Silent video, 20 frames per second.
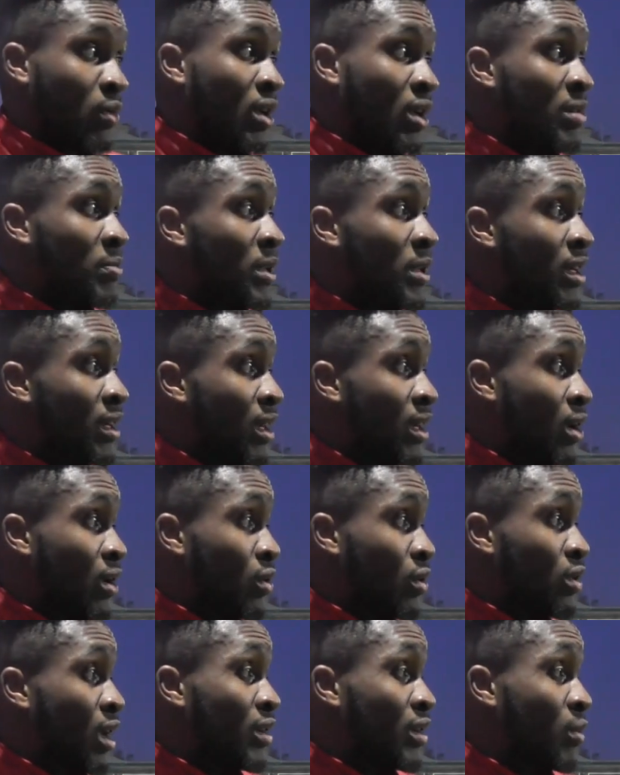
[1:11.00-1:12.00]
want to be
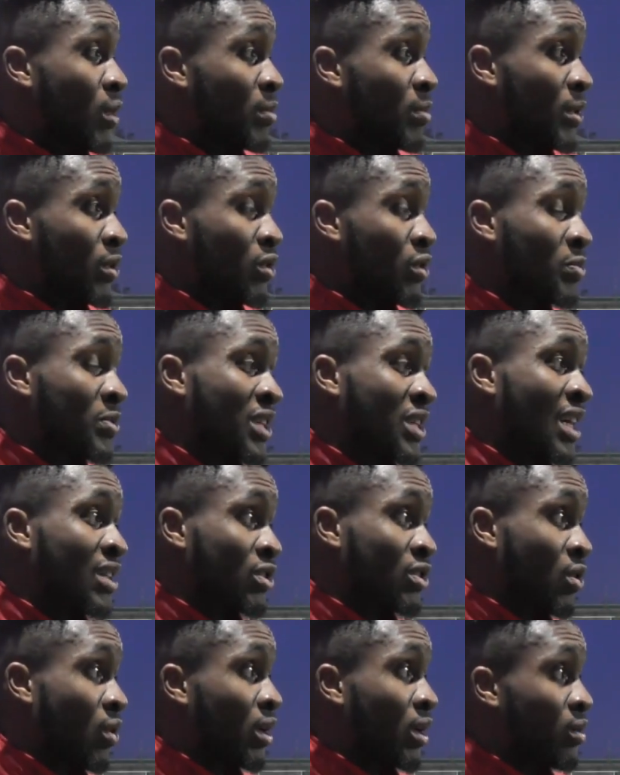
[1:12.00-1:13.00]
100%.
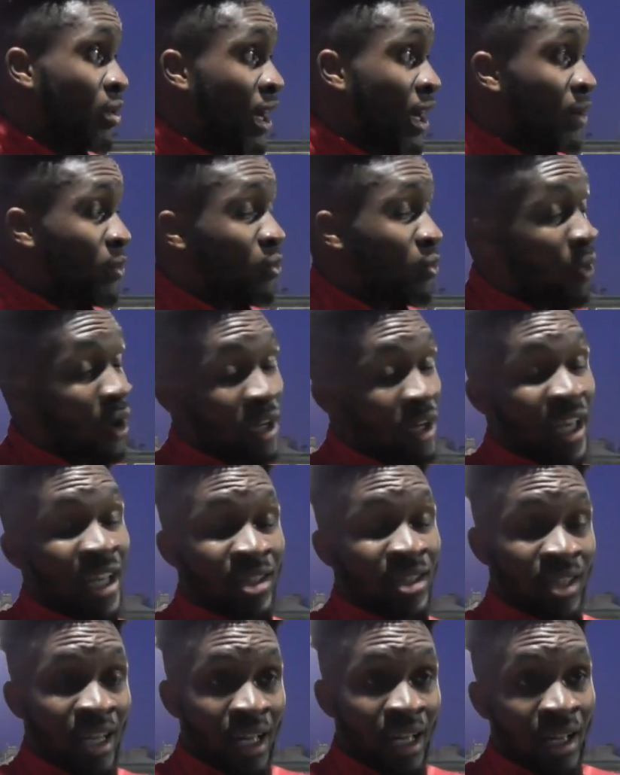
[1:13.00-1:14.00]
So I'd want to
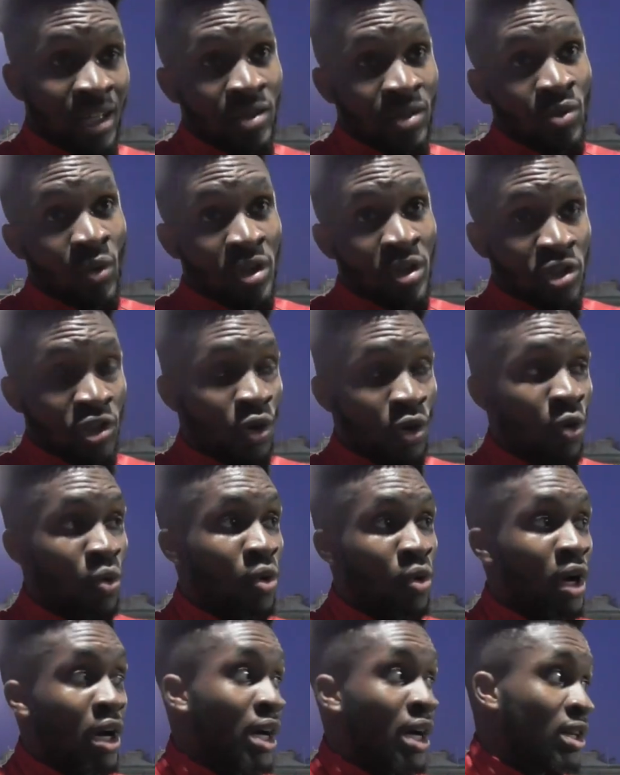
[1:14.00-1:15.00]
get to that and want to
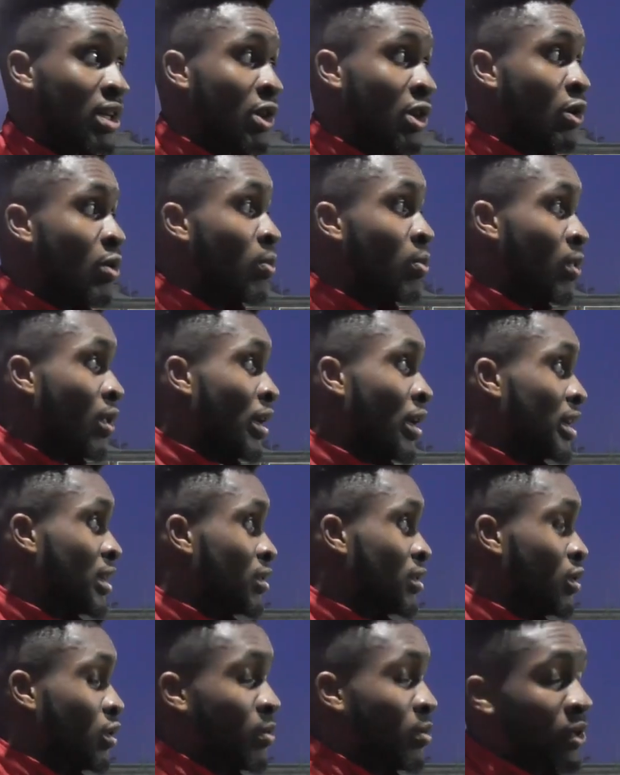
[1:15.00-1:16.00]
show the club what I
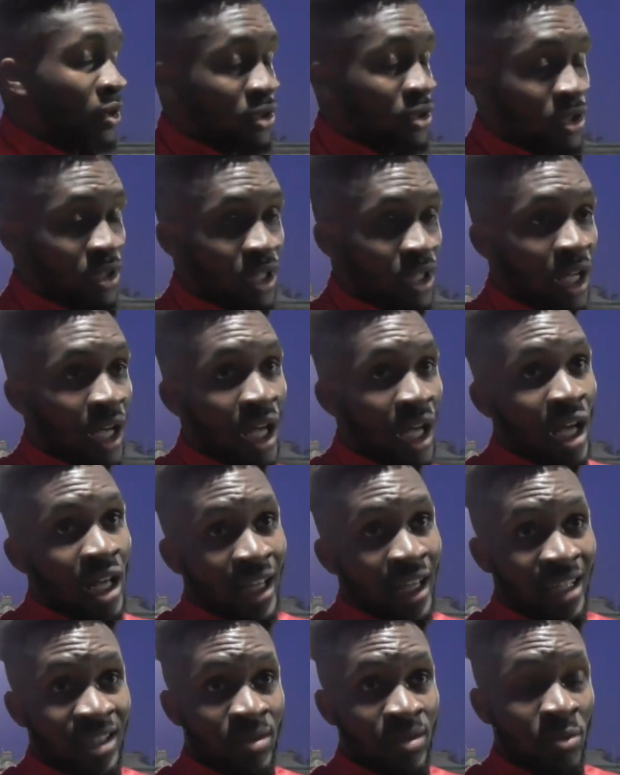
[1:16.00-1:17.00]
can do, because
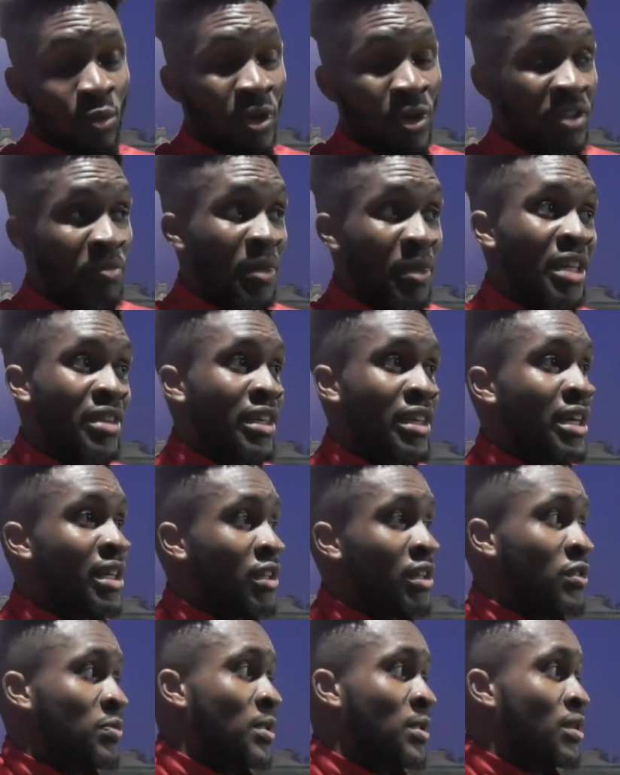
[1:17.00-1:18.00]
that's the main
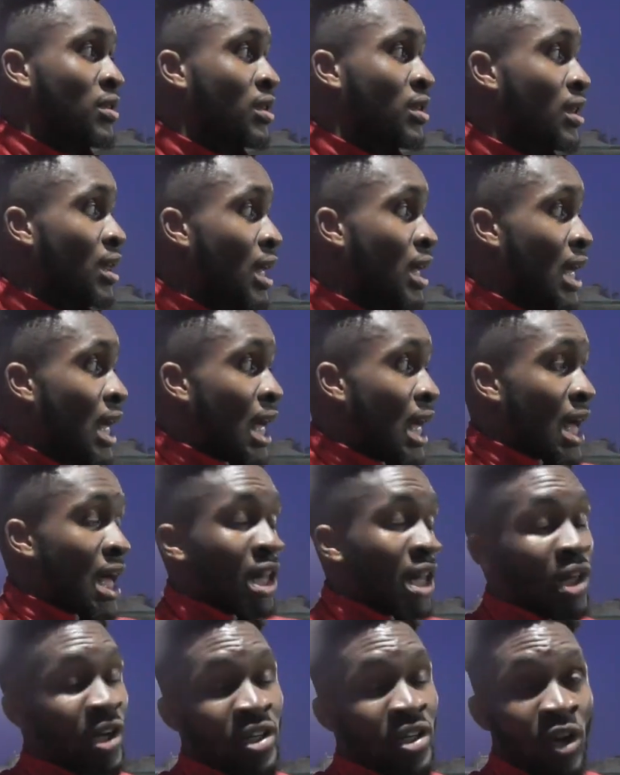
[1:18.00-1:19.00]
thing. There's been,
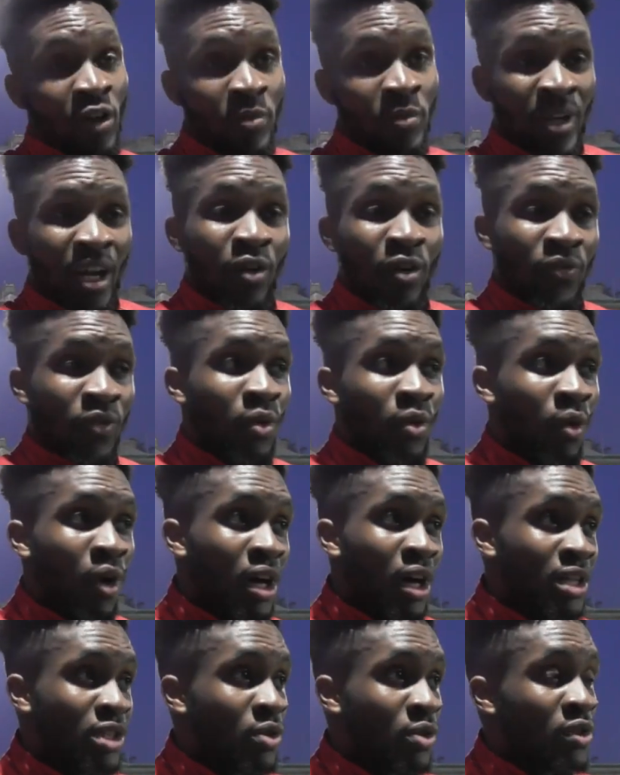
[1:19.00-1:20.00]
like, I've been out for a
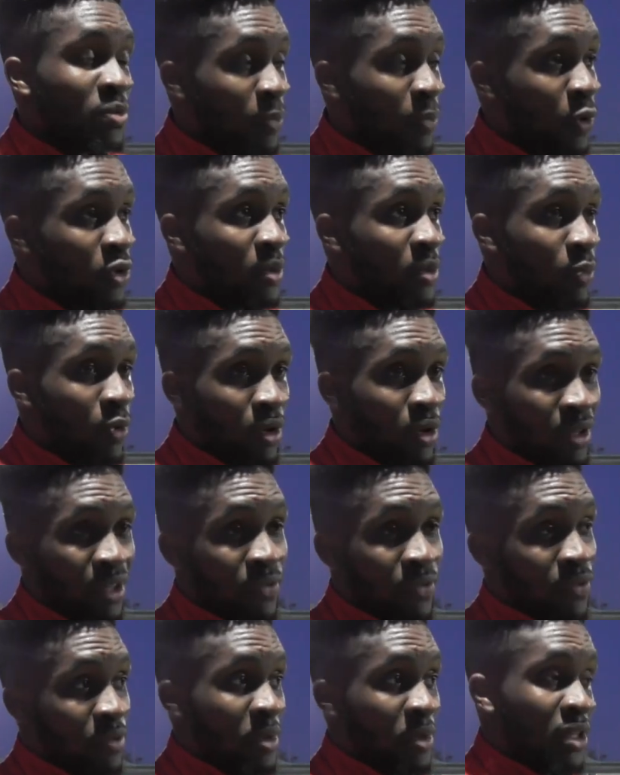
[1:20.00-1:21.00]
while, so it's most importantly
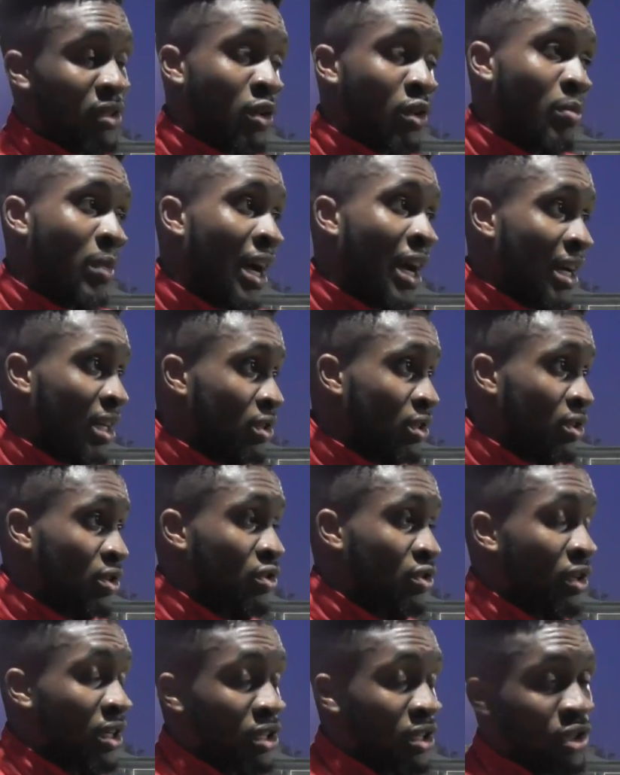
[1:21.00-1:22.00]
for me to come back and
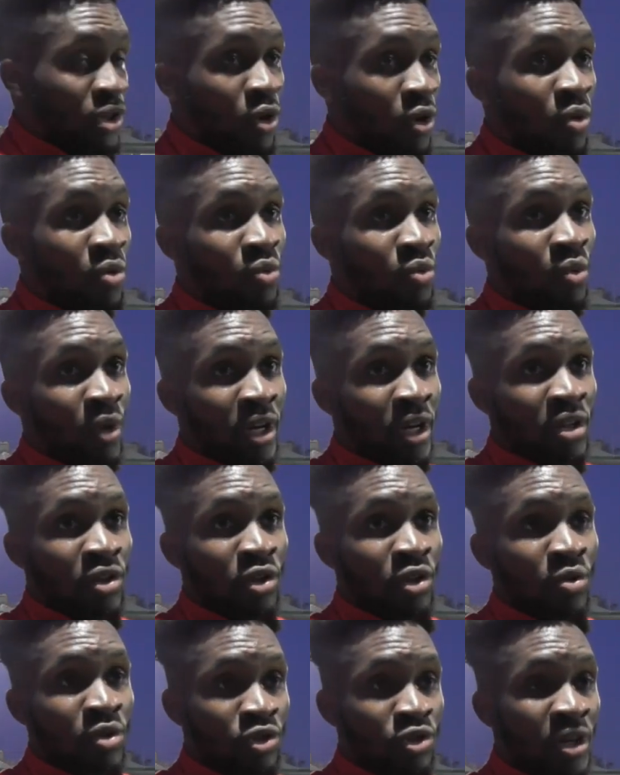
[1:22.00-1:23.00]
just try and show what I can
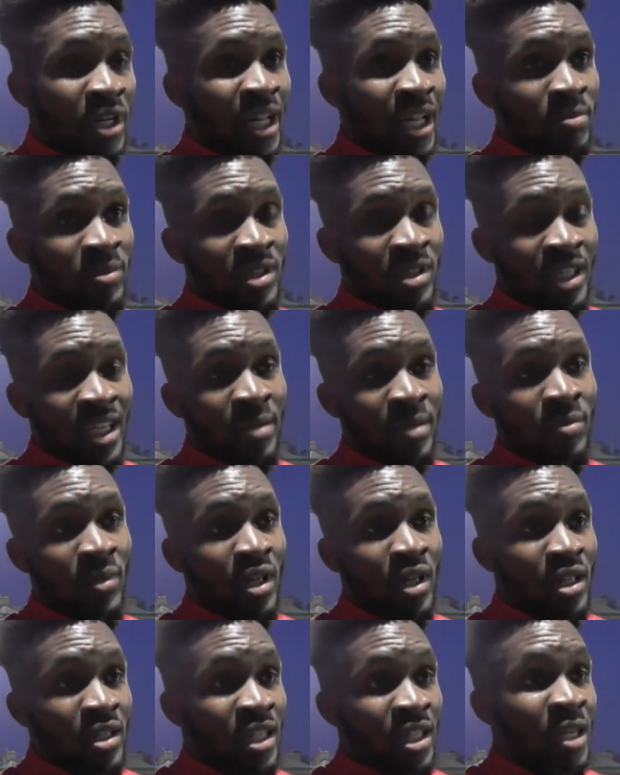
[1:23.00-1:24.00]
do and try and help the team
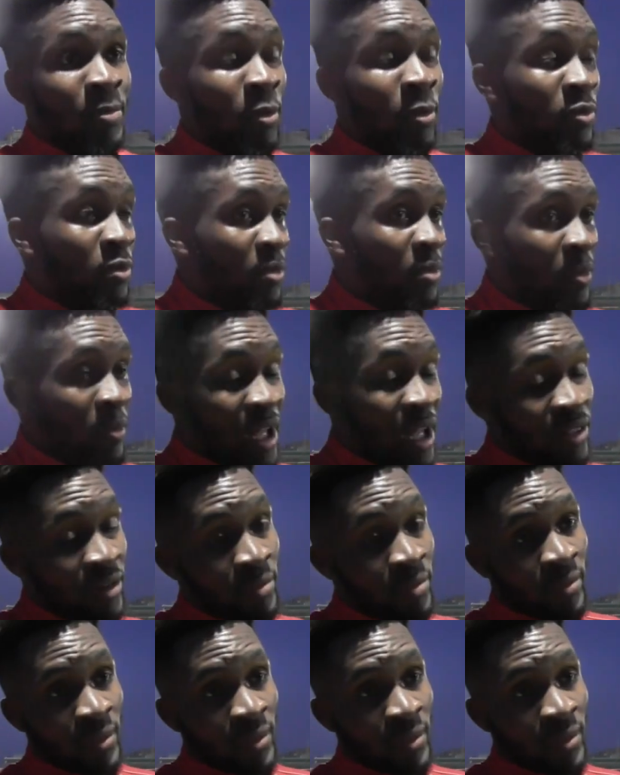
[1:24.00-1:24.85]
to keep up the momentum.